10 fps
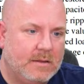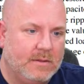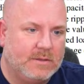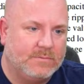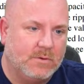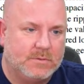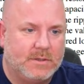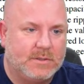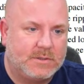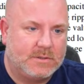this
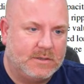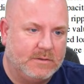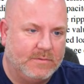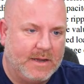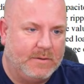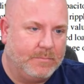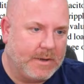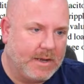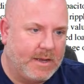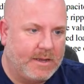voltage and divide it
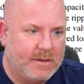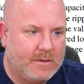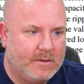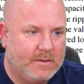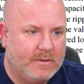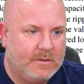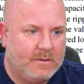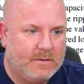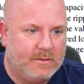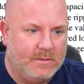by
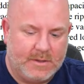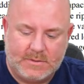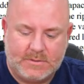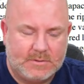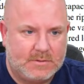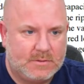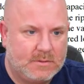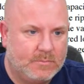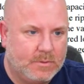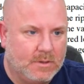this
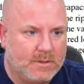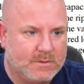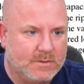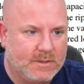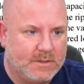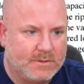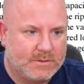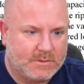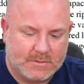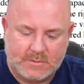plus
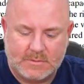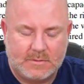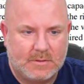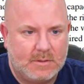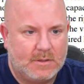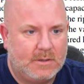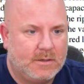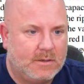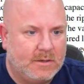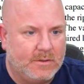this,
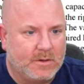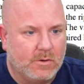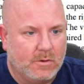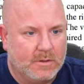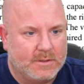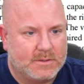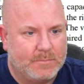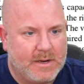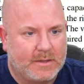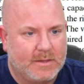and the goal is to
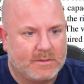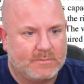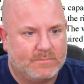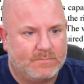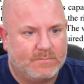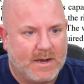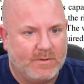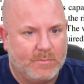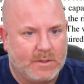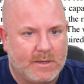make this
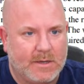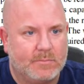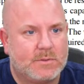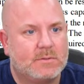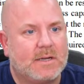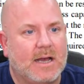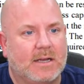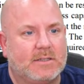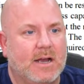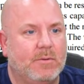5 milliamps.
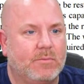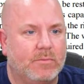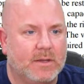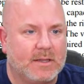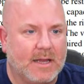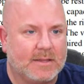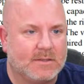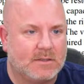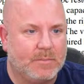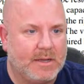Gosh, I would really like
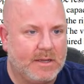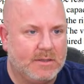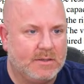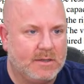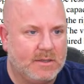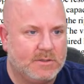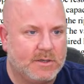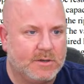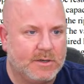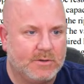this to be in
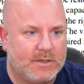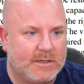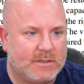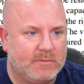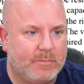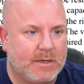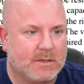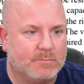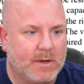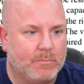engineering notation
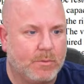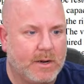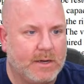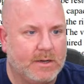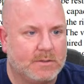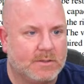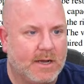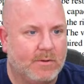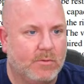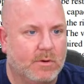because my brain does
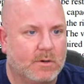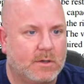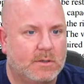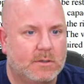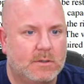not work.